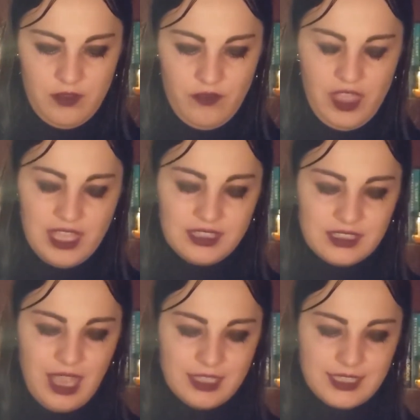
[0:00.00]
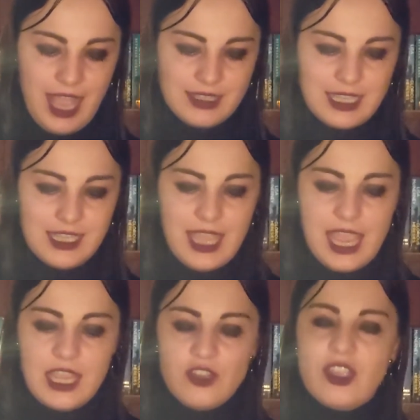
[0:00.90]
This I sat
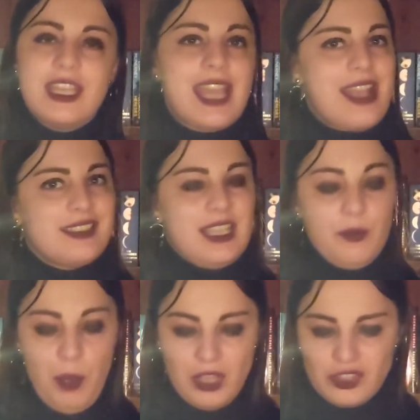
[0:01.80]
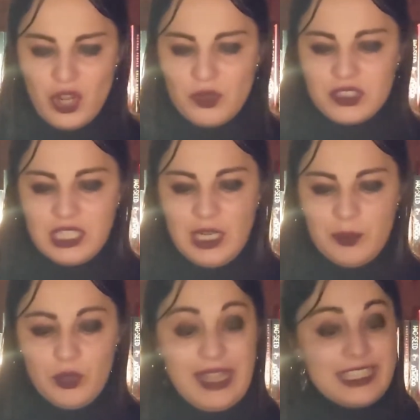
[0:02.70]
engaged in guessing, but no
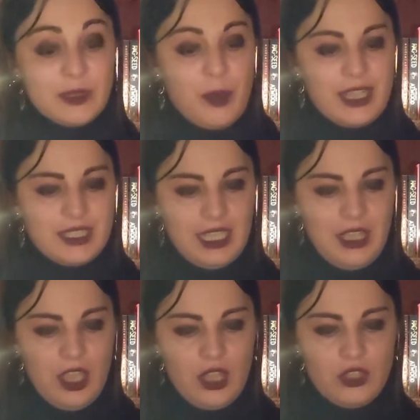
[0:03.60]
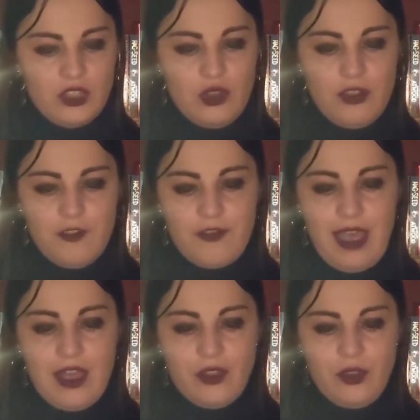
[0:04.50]
syllable expressing, to the
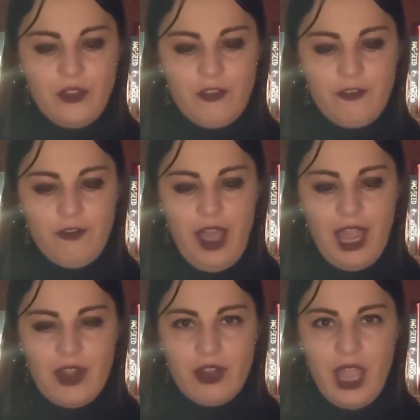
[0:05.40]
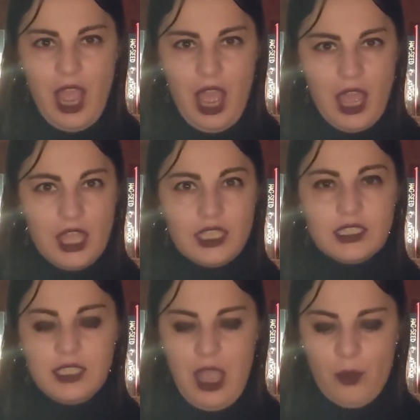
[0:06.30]
fowl whose fiery
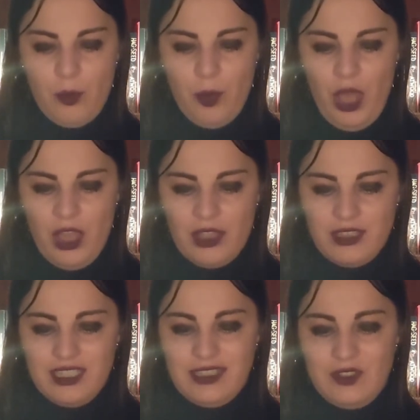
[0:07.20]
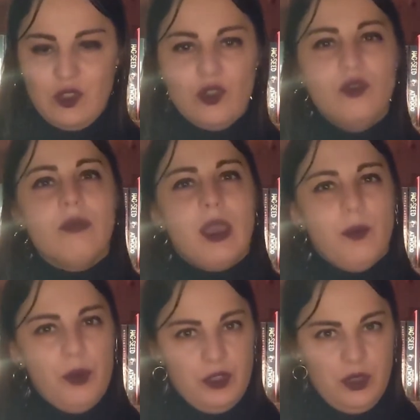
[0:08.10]
eyes now burned into my
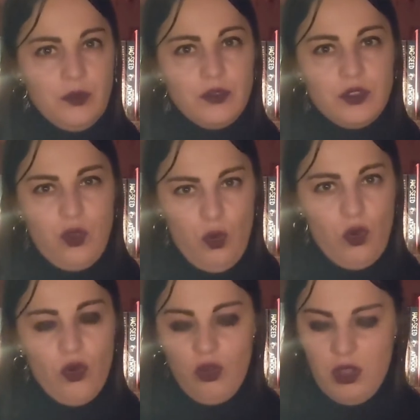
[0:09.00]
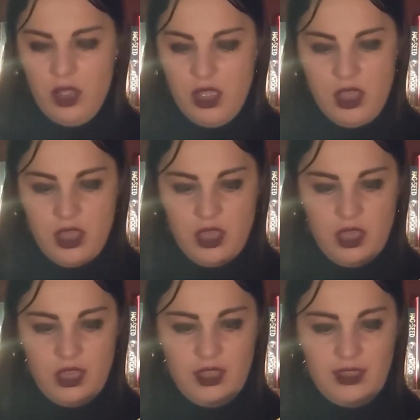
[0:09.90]
bosom's core.
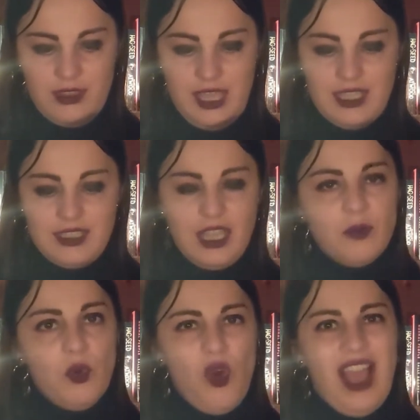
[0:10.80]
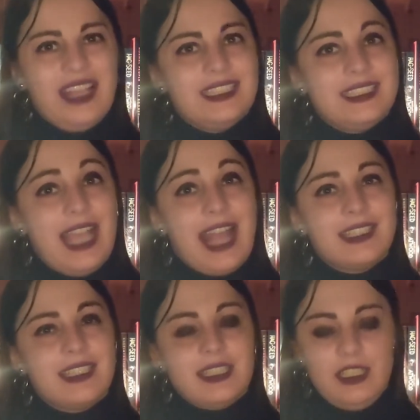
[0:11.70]
This and more I
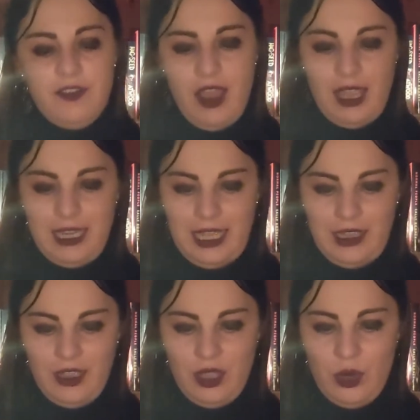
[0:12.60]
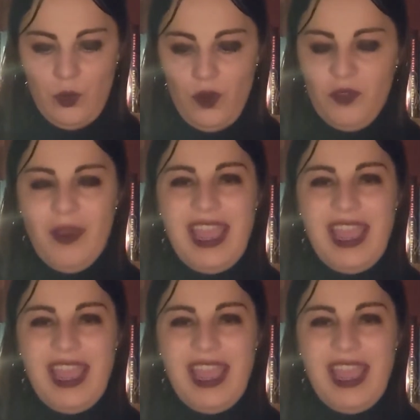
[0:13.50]
sat divining, with my